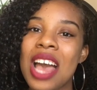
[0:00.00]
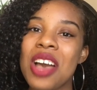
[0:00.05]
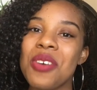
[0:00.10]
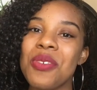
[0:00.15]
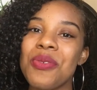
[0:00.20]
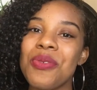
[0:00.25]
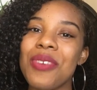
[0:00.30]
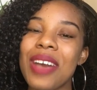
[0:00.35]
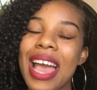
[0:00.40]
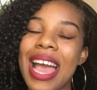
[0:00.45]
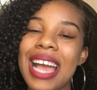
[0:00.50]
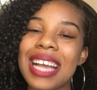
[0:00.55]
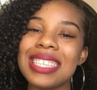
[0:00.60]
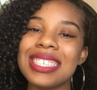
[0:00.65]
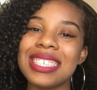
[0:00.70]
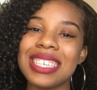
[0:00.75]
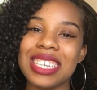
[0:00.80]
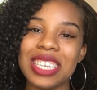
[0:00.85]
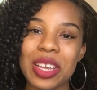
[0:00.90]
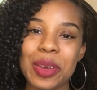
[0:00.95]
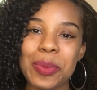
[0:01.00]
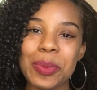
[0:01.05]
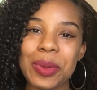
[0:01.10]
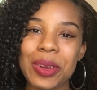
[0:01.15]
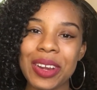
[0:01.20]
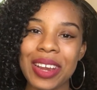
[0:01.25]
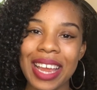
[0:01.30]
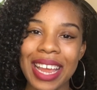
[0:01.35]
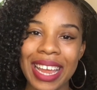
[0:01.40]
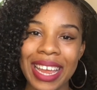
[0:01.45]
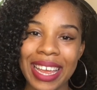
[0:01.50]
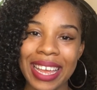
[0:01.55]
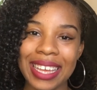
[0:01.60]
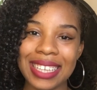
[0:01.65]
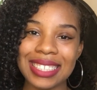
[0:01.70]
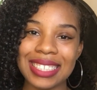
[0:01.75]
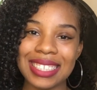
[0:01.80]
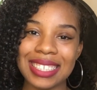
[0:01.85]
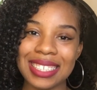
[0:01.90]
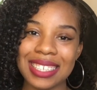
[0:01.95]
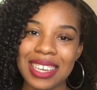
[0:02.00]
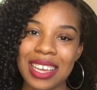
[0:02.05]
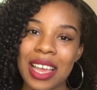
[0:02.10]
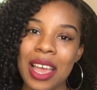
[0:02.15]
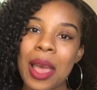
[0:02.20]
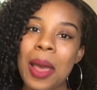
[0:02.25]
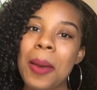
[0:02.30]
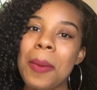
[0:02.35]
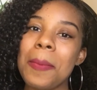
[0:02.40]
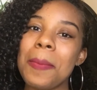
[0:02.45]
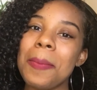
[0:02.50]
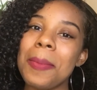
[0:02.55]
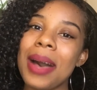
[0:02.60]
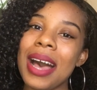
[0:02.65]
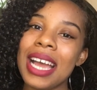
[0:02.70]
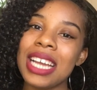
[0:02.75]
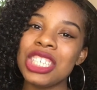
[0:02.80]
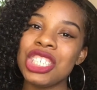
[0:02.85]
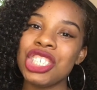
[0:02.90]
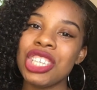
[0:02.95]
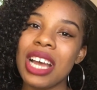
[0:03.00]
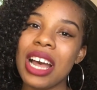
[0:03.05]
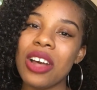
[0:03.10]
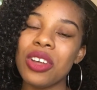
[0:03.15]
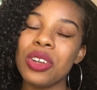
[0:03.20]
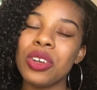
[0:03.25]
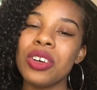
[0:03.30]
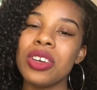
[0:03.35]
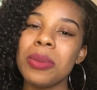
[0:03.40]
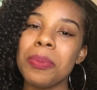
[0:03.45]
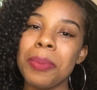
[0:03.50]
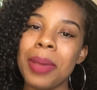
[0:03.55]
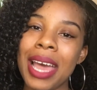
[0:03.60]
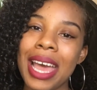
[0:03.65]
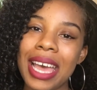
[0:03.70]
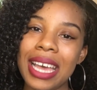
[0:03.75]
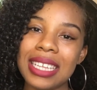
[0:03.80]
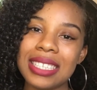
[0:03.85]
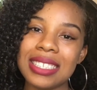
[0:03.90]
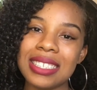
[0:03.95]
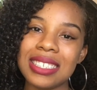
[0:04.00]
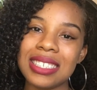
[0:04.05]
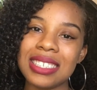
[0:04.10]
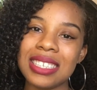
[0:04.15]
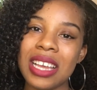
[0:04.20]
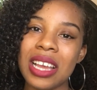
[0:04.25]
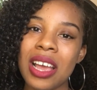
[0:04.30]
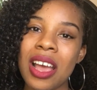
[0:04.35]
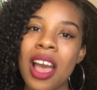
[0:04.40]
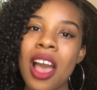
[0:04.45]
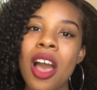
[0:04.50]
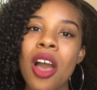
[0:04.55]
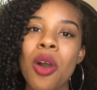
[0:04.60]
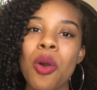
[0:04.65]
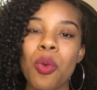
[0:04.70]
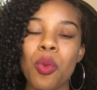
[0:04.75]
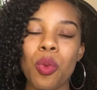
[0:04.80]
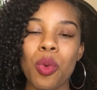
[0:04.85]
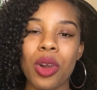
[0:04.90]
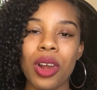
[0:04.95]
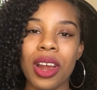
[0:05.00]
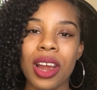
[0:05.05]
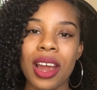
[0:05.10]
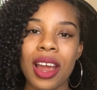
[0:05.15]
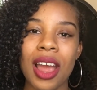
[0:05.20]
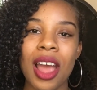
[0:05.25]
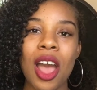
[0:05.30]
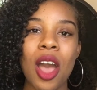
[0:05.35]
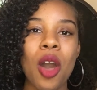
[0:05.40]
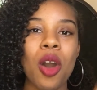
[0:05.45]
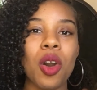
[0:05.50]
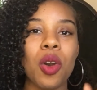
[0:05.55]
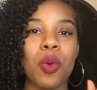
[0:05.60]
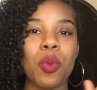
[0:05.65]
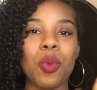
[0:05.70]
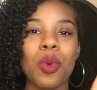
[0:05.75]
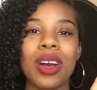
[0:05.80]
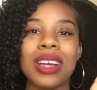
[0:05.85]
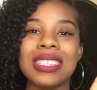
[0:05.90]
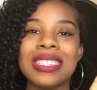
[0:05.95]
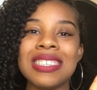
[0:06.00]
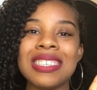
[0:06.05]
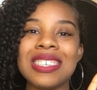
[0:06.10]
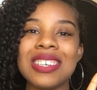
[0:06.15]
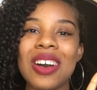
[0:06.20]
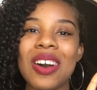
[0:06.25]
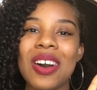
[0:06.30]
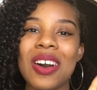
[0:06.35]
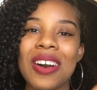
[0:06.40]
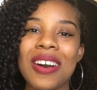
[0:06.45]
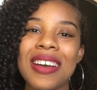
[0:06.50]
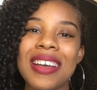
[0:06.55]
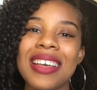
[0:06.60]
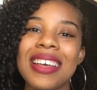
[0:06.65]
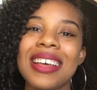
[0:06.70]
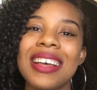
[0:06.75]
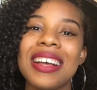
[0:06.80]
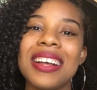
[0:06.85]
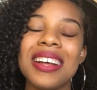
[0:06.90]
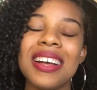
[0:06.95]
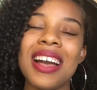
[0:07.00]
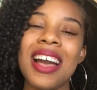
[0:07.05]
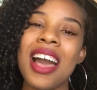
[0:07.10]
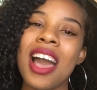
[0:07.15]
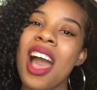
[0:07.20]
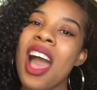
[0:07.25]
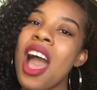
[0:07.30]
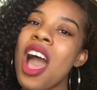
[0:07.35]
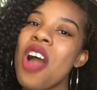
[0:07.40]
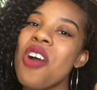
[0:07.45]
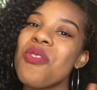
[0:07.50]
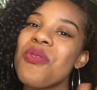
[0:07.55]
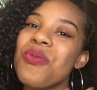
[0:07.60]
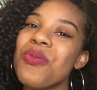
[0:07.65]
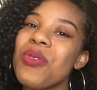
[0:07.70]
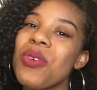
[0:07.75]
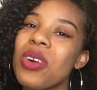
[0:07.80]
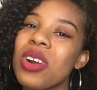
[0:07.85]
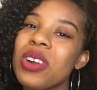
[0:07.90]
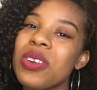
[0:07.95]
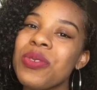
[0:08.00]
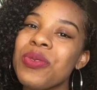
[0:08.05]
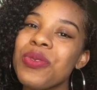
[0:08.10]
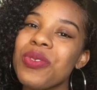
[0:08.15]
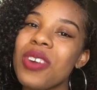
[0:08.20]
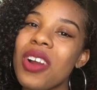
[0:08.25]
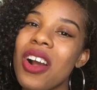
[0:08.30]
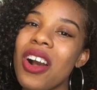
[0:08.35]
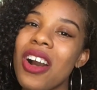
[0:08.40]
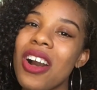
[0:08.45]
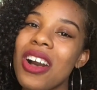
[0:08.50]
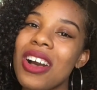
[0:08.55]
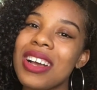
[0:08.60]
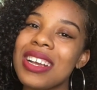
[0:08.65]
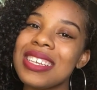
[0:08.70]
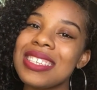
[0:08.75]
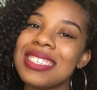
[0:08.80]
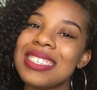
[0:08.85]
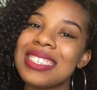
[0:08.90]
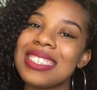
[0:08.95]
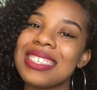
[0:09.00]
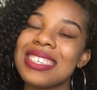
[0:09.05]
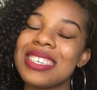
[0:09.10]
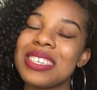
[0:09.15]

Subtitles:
Fact number eight, my childhood pets were one dog, four frogs,